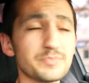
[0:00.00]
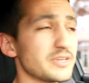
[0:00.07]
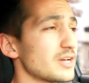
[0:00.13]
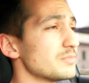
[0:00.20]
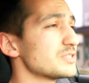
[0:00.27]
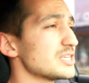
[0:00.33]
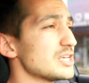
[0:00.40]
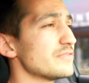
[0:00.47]

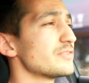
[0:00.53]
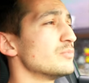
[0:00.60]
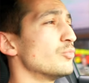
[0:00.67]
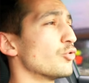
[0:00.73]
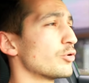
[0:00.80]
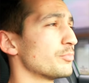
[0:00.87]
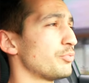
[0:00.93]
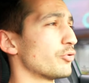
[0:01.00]
becomes even
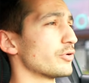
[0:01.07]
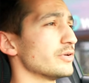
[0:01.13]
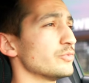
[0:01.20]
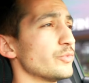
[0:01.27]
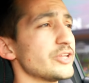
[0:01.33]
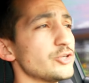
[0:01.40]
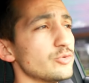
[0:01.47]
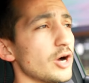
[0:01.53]
more important
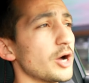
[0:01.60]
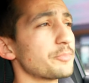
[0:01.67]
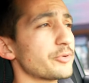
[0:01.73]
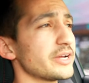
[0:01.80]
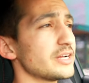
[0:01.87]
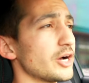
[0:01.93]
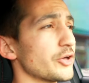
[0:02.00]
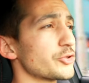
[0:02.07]
when you
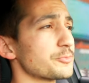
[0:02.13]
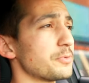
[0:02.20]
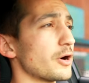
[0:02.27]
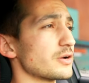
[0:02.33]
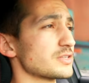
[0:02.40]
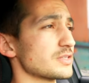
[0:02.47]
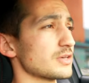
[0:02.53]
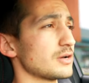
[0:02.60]
upgrade other
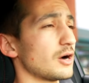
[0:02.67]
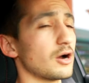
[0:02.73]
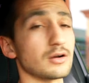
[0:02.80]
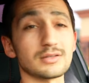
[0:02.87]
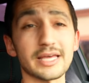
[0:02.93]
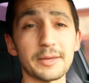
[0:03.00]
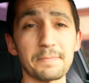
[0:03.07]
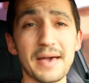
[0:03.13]
parts of the car
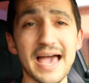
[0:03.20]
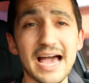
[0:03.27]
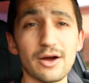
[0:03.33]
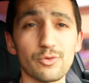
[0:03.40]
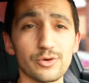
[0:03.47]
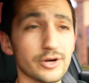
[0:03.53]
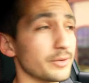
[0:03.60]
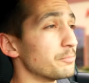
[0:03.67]
like
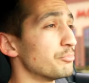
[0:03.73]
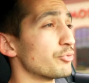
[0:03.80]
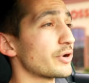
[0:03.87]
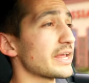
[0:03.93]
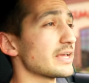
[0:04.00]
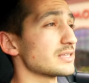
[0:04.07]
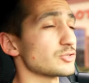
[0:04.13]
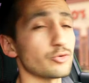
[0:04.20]
power,
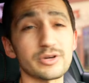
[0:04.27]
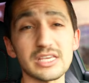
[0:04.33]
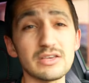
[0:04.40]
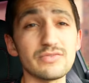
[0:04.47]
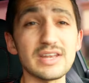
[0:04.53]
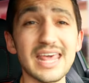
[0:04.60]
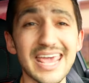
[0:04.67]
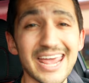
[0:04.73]
brakes, or
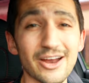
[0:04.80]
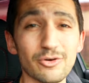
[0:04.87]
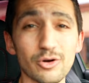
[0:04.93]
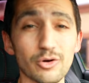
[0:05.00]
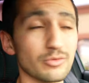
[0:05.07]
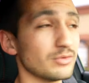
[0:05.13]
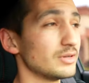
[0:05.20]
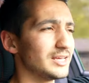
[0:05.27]
even
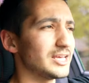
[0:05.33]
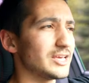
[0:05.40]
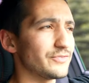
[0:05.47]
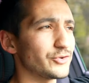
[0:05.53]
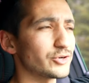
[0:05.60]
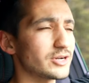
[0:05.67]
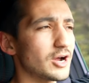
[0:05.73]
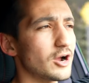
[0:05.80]
aero. If
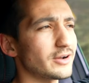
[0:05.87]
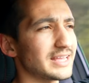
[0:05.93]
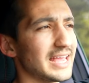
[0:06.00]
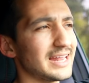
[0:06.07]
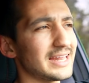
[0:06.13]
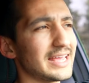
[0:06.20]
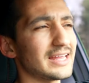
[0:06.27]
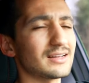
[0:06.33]
your car
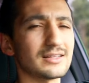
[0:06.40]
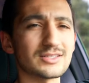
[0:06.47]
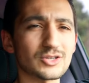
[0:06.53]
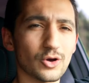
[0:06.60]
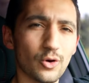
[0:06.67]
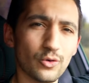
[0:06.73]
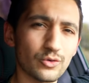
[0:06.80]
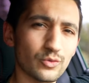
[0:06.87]
can't handle its
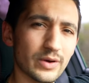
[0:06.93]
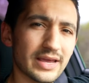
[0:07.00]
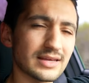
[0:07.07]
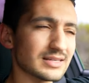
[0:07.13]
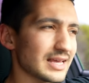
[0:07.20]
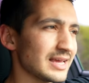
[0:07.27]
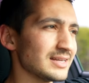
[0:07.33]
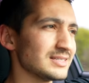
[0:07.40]
own
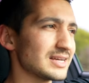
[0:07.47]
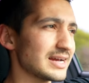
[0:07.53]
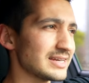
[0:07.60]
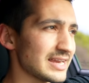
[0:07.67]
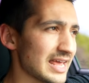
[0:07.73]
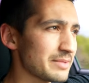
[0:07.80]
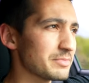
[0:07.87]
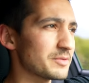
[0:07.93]
weight and
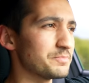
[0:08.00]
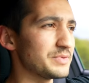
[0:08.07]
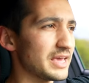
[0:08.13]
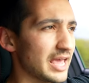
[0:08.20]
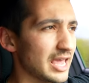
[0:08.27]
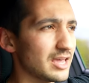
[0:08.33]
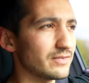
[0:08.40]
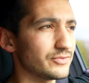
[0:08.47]
dynamic
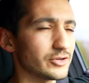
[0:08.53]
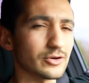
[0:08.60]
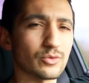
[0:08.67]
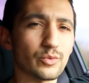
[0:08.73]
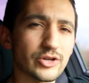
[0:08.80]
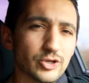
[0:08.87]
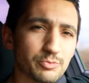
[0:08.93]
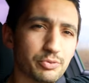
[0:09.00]
behavior
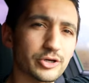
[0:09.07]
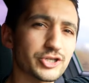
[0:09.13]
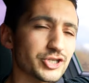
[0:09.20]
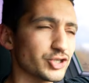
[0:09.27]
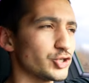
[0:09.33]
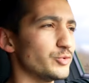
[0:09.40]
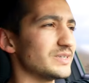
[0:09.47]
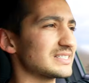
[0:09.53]
when you push it to